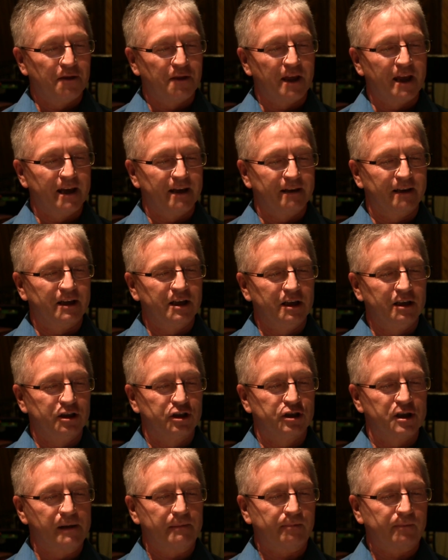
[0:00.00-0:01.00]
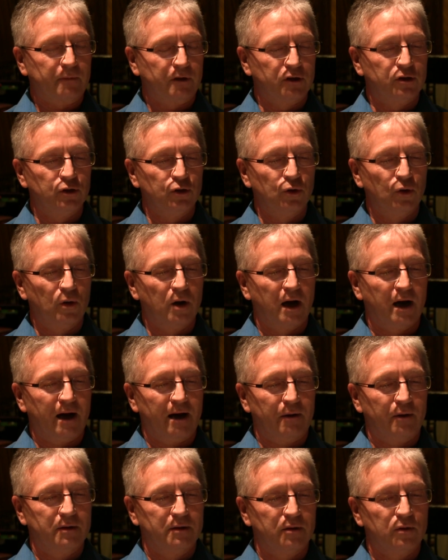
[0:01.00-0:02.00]
Then he shipped to
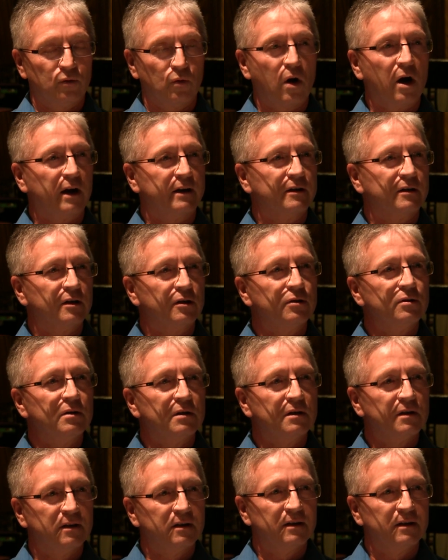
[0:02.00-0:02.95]
uh, Waterloo